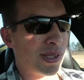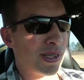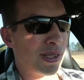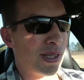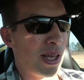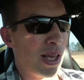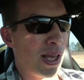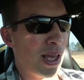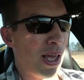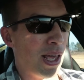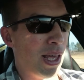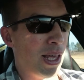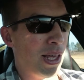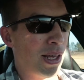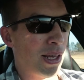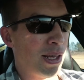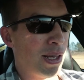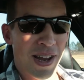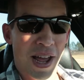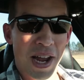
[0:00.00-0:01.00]
to say
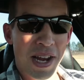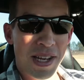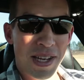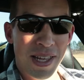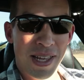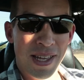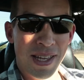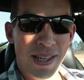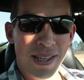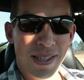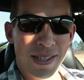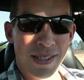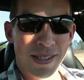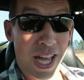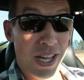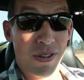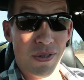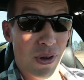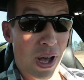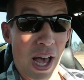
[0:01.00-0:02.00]
90.
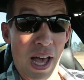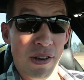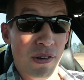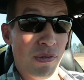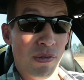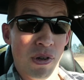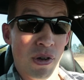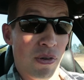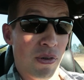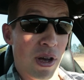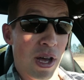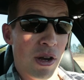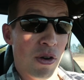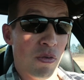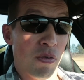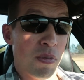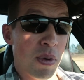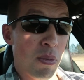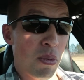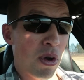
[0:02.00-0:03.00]
I don't know. I don't
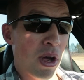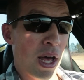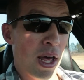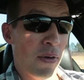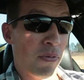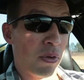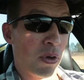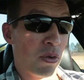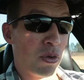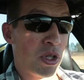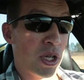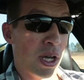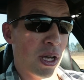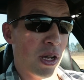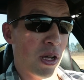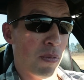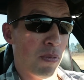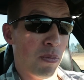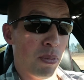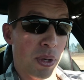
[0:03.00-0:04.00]
remember. I have to go check it
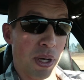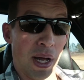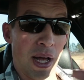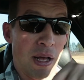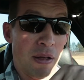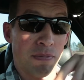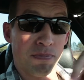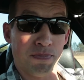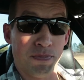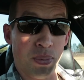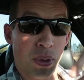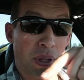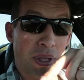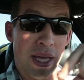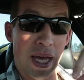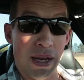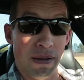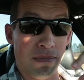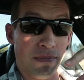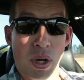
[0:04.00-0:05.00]
up, but I'll put
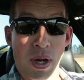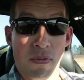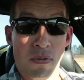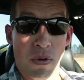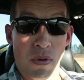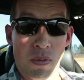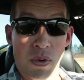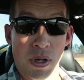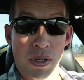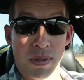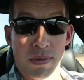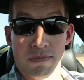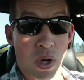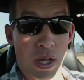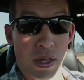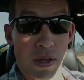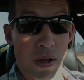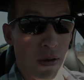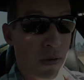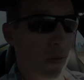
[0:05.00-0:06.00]
that whatever it was
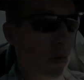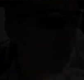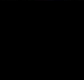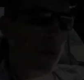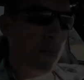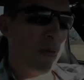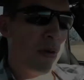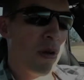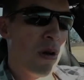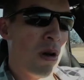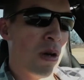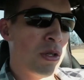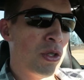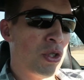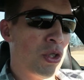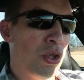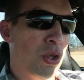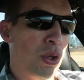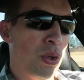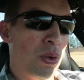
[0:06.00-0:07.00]
right there. Moving on
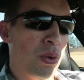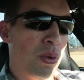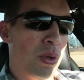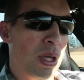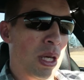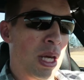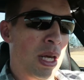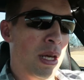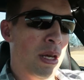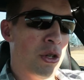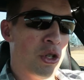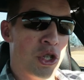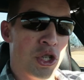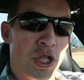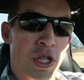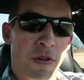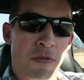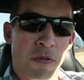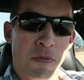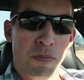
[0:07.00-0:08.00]
to the
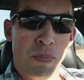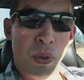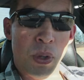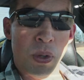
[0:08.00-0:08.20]
shift